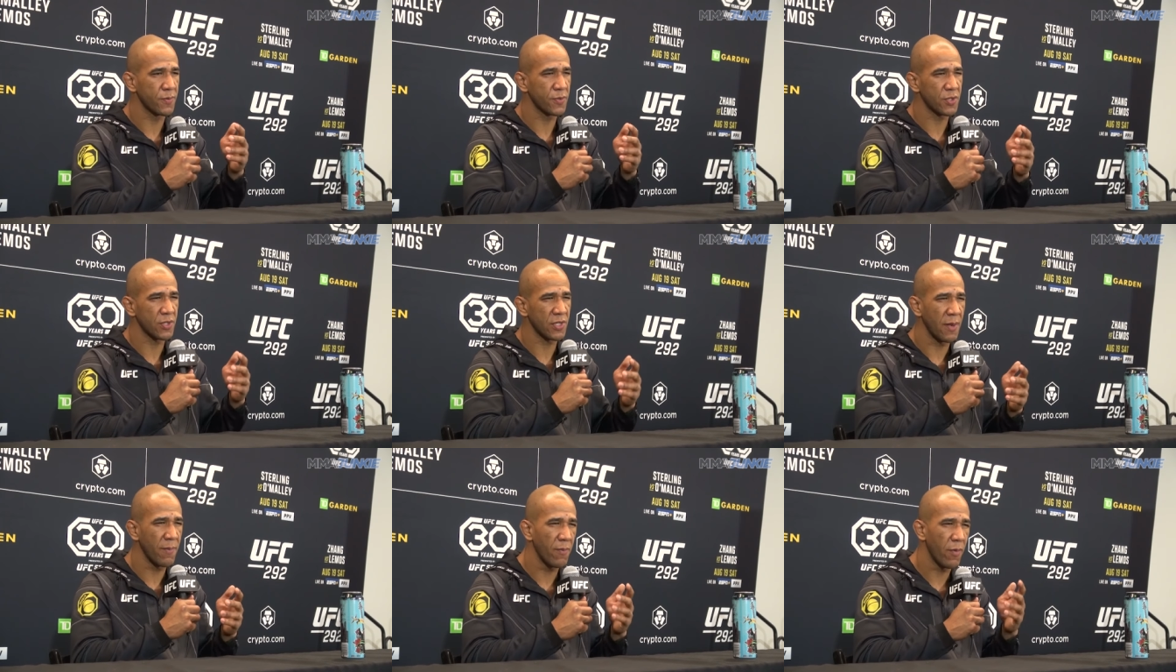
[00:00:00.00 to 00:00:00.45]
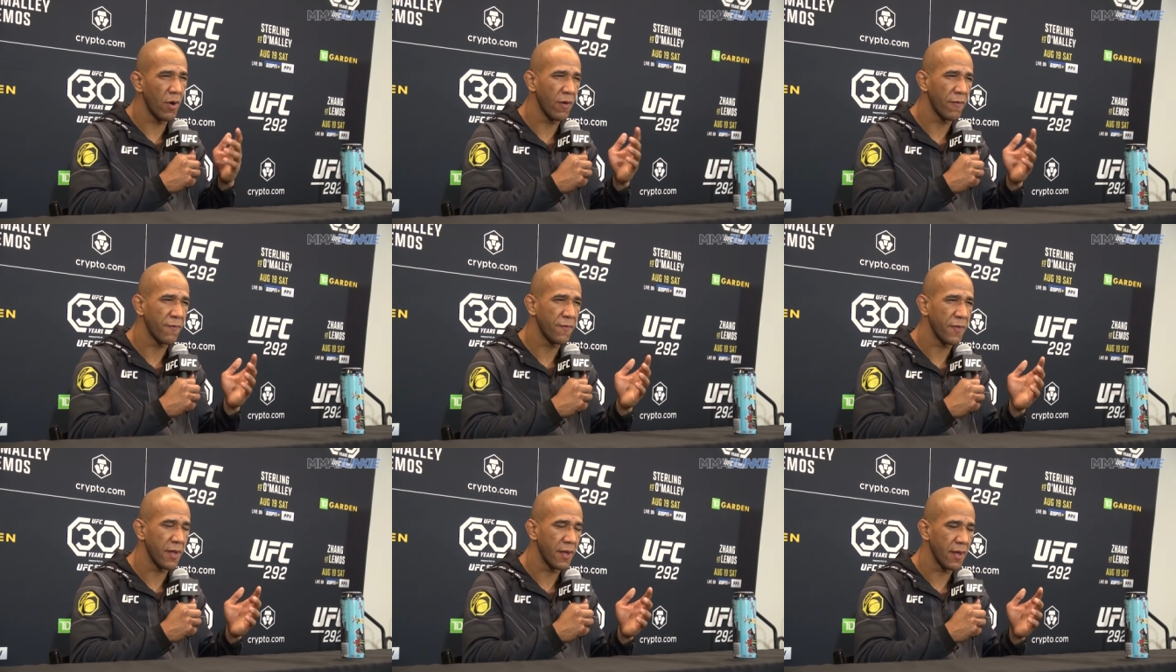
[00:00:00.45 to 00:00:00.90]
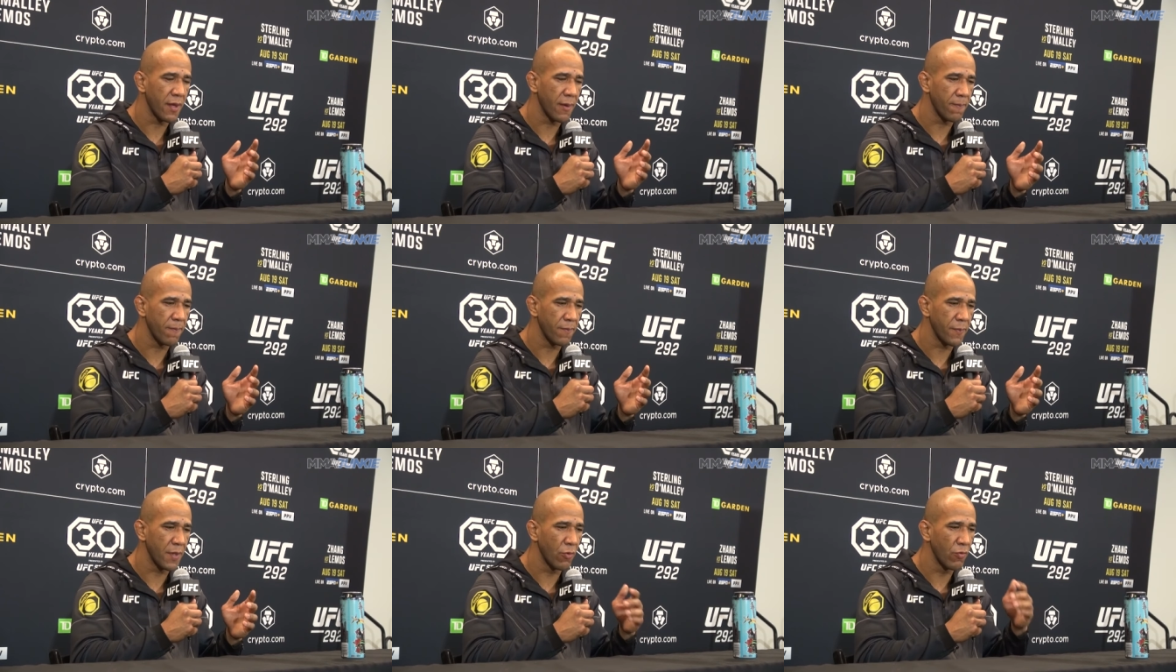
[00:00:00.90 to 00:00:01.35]
Some of the
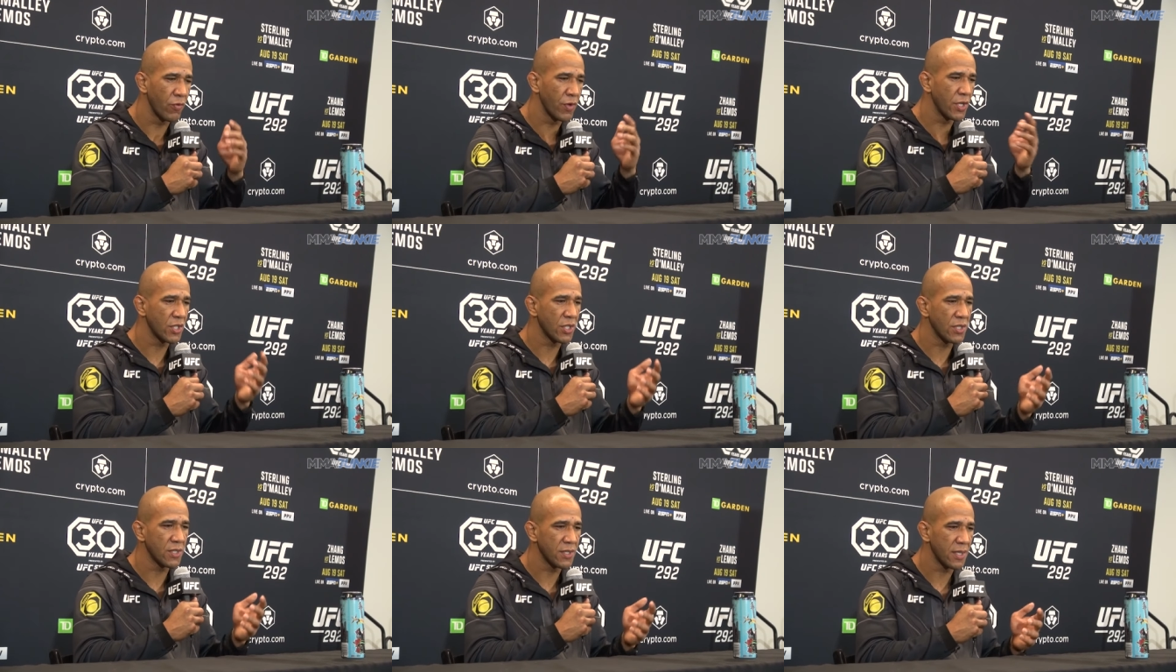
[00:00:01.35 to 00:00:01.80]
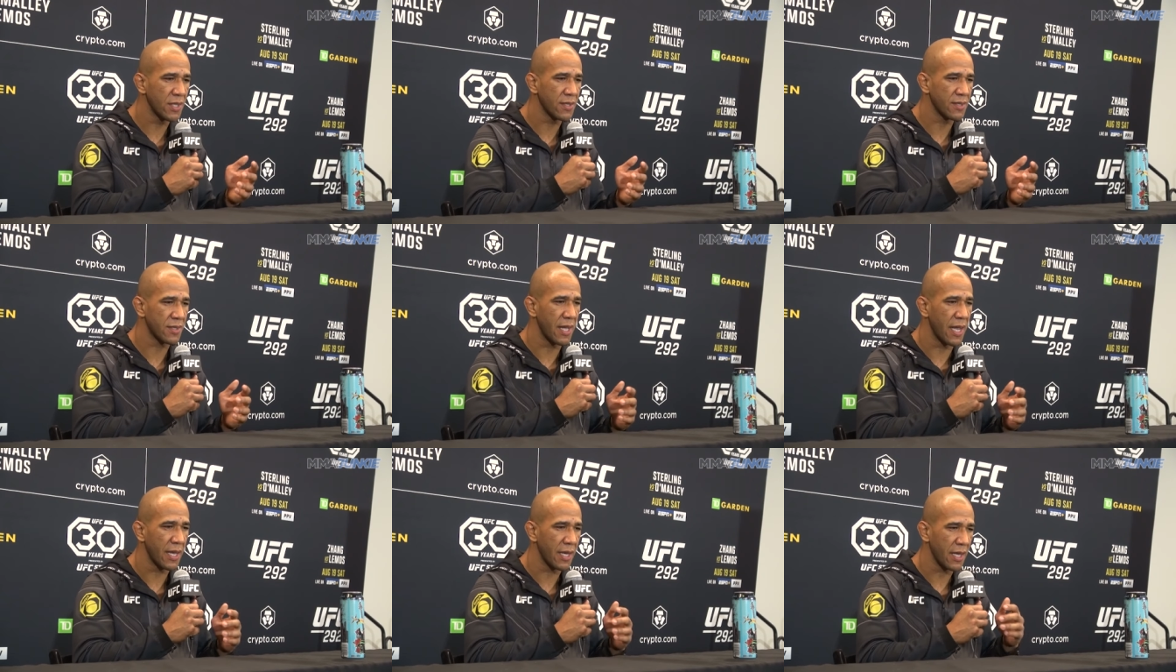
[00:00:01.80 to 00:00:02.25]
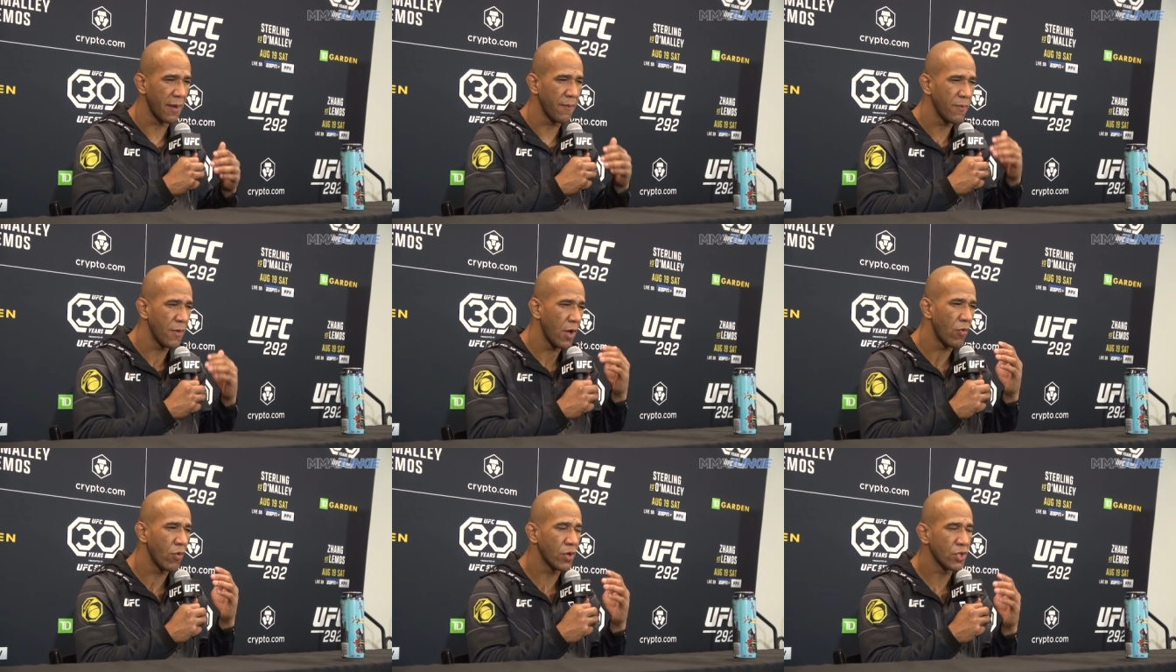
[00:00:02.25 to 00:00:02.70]
reasons is like I'm not